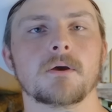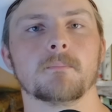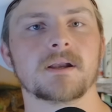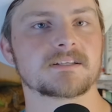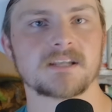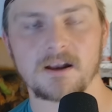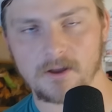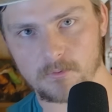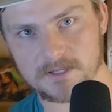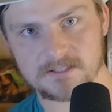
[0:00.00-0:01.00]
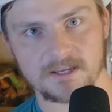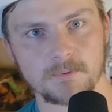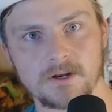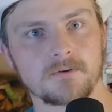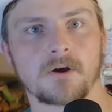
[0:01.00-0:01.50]
but it's not always. Like,
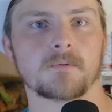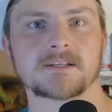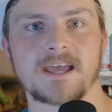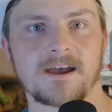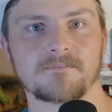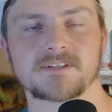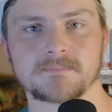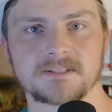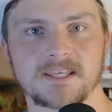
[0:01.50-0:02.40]
we don't always have something